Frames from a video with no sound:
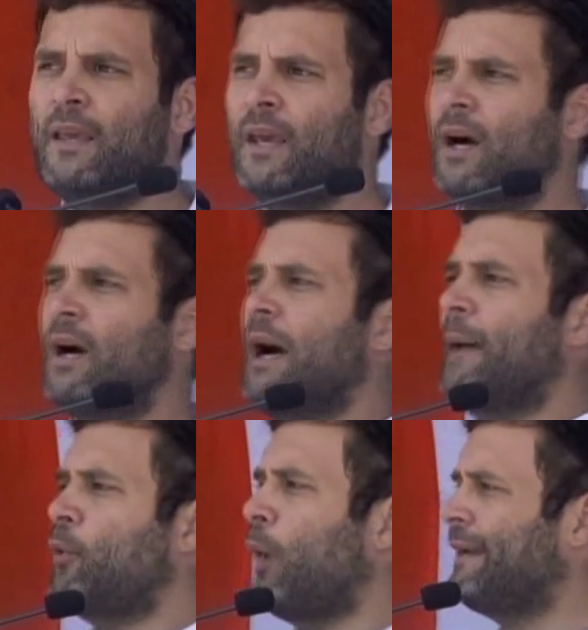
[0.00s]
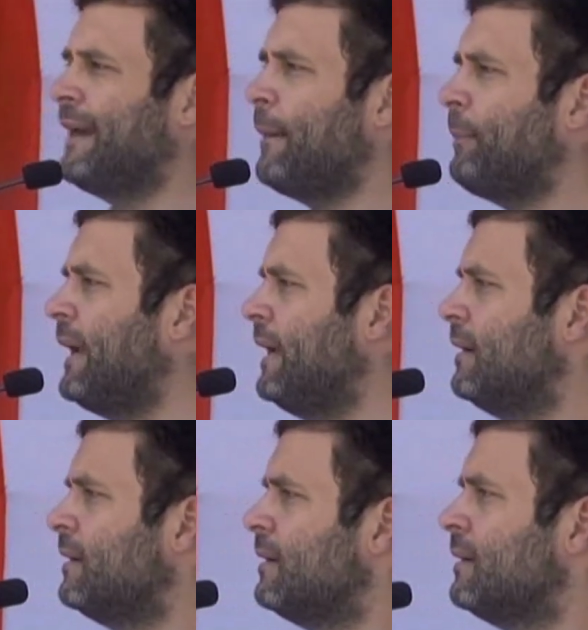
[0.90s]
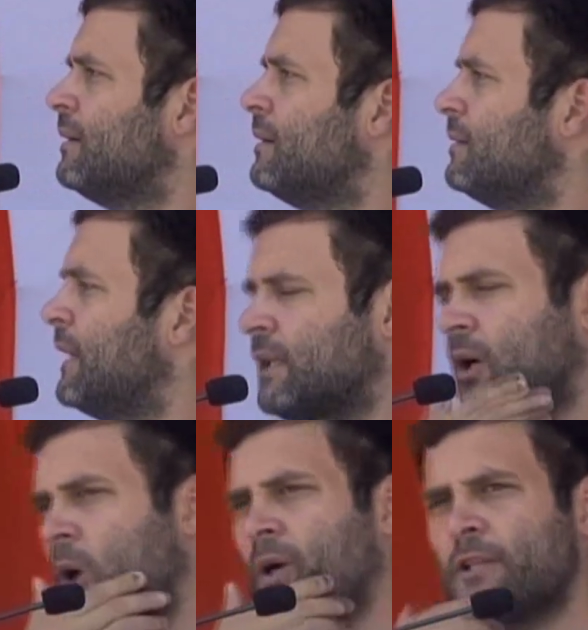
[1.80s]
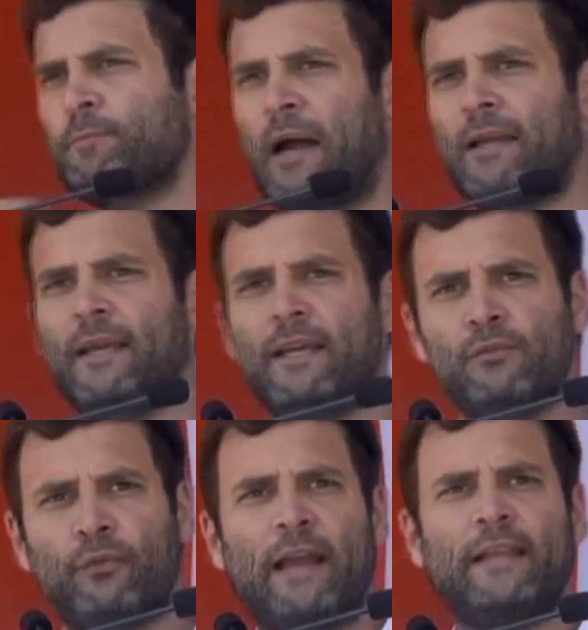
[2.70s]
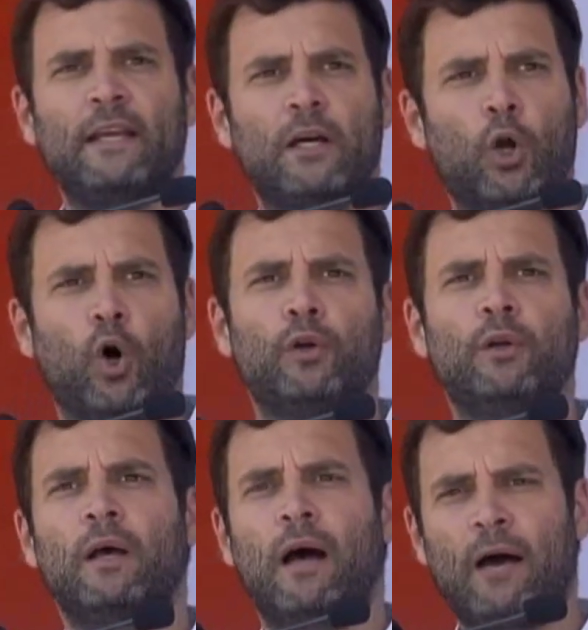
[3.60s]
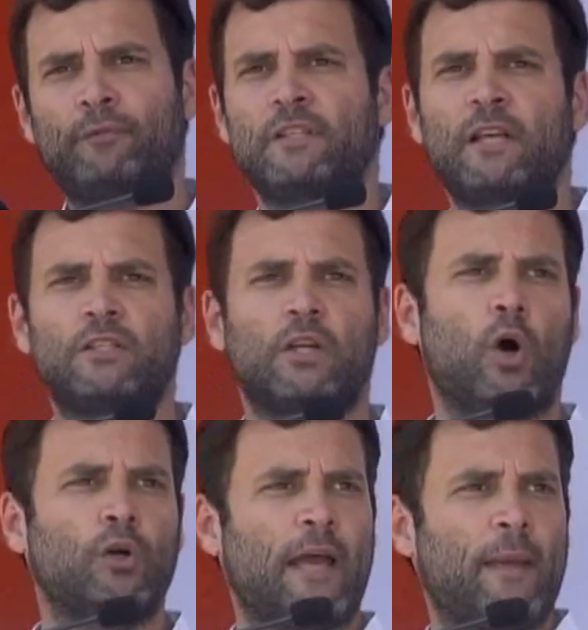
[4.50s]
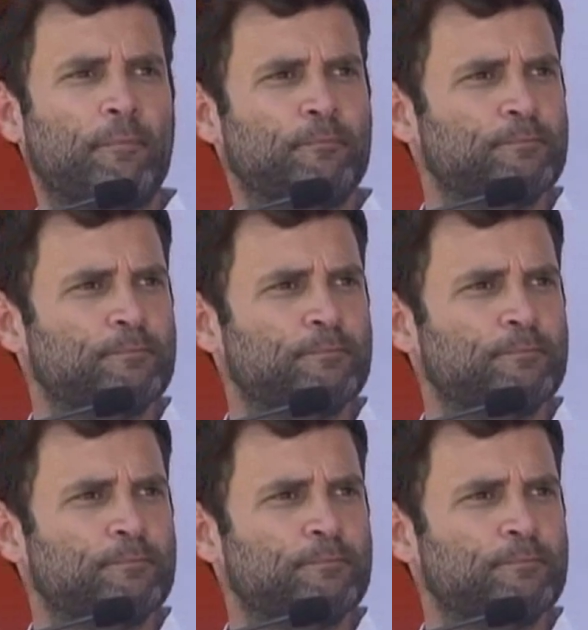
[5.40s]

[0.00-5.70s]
Here, I am quite happy that the Congress party is fighting alone after such a long time.